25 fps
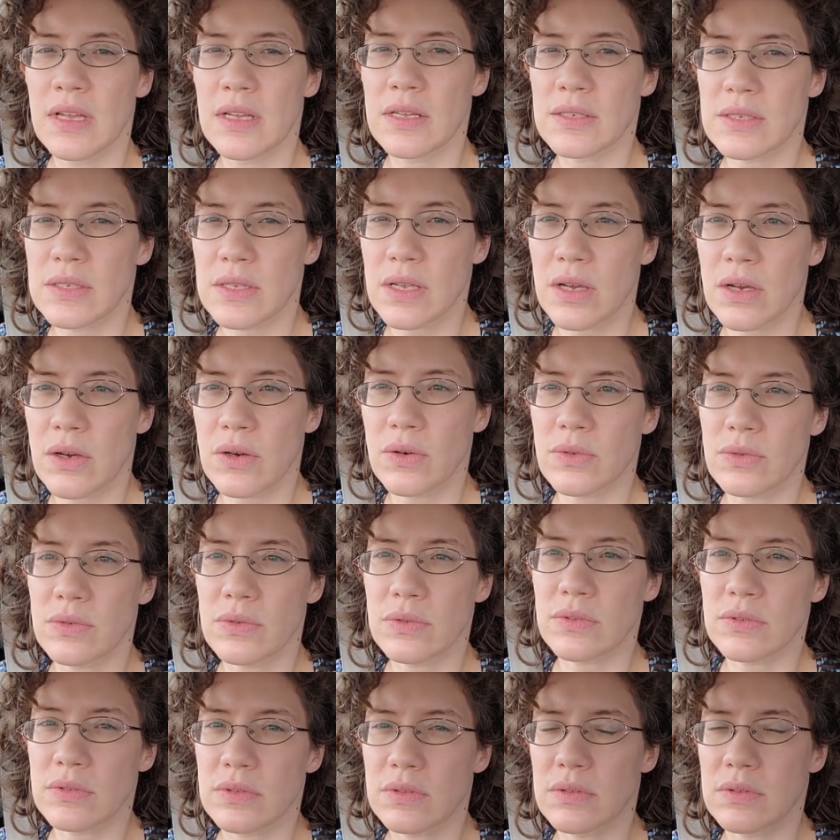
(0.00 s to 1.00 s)
So,
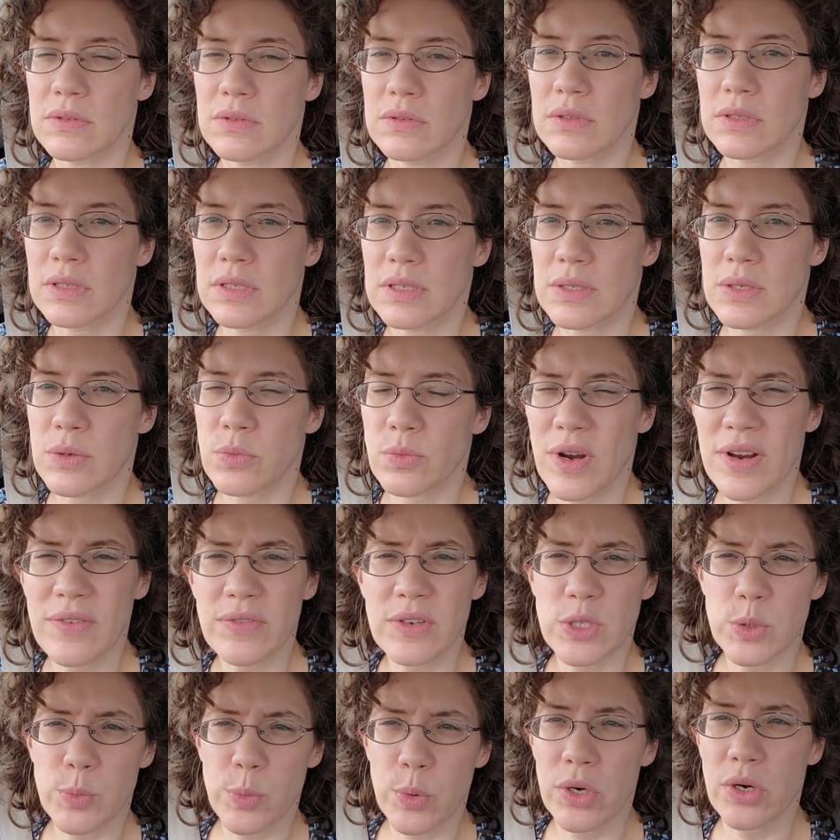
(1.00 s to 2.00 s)
is it
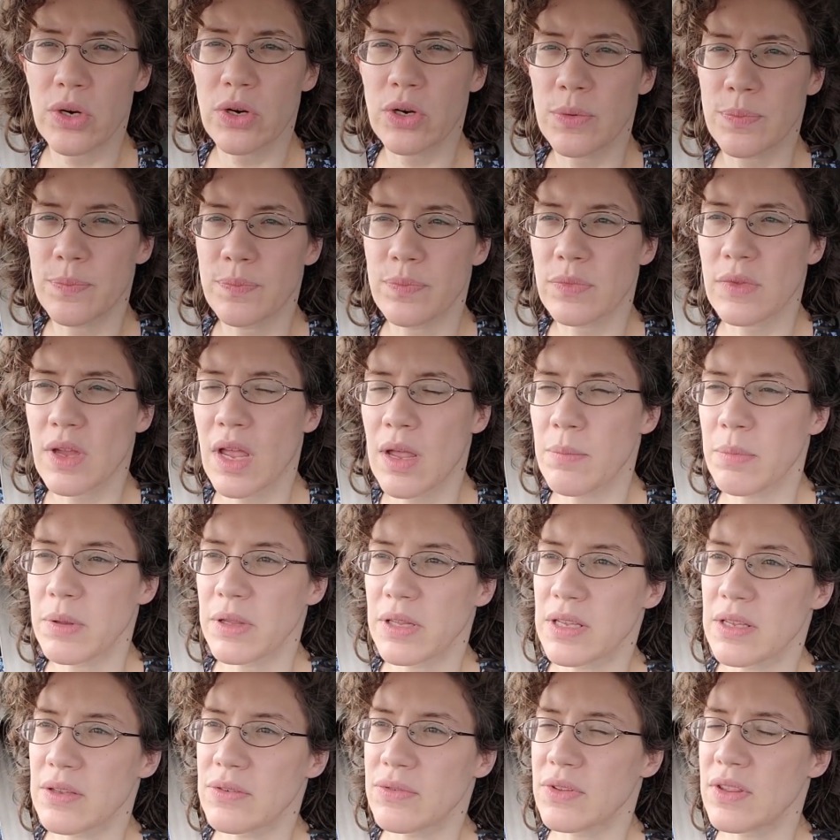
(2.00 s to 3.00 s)
Ravensburger, I
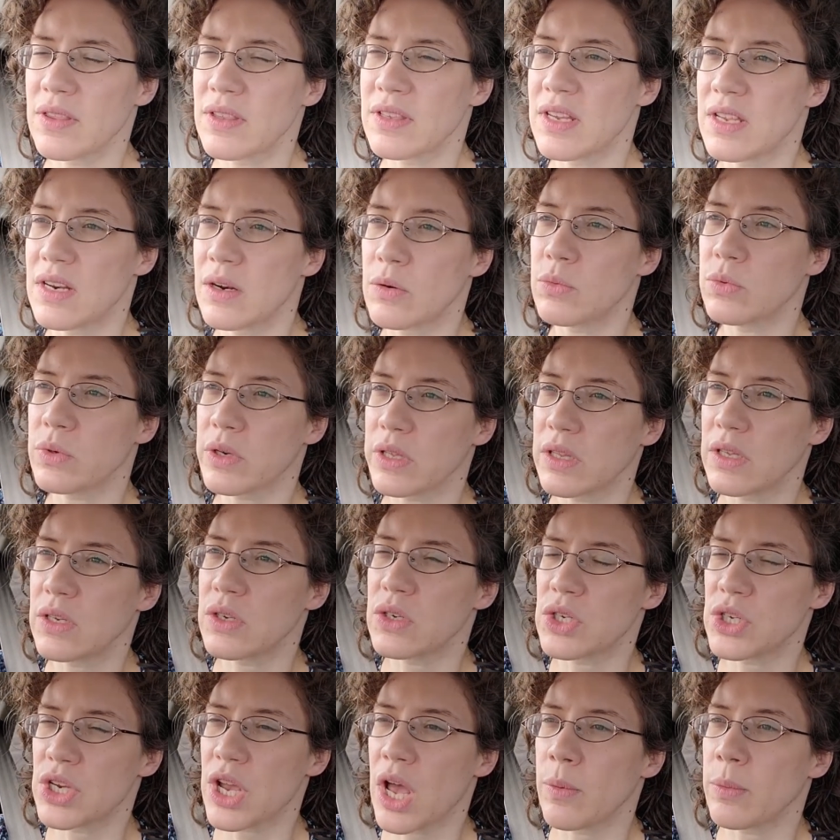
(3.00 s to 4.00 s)
believe, did a really
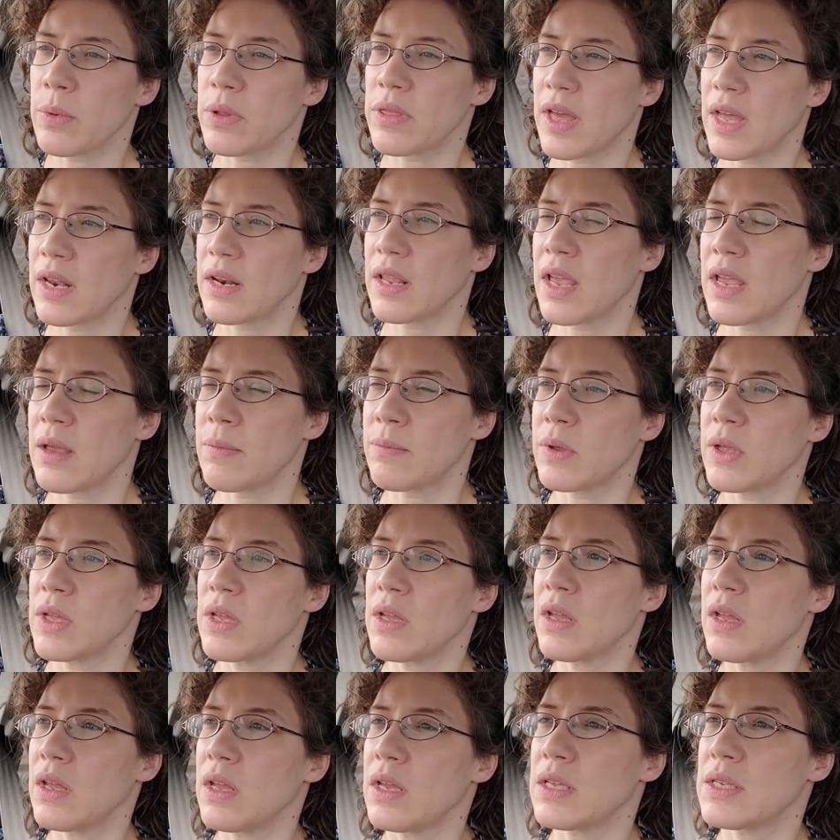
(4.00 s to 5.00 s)
good job with that
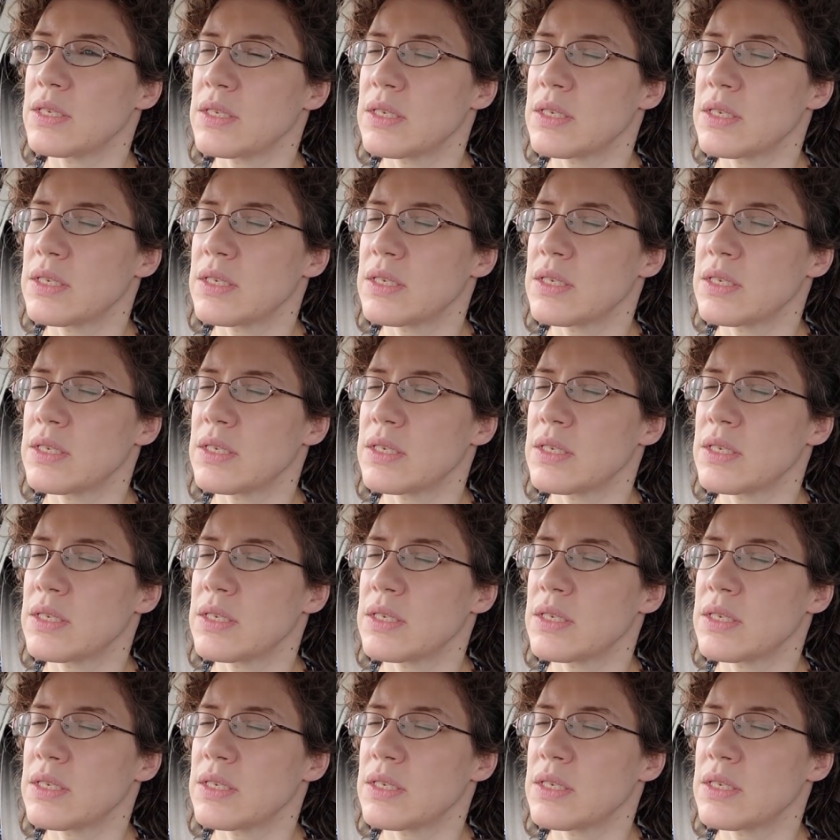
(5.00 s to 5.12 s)
game.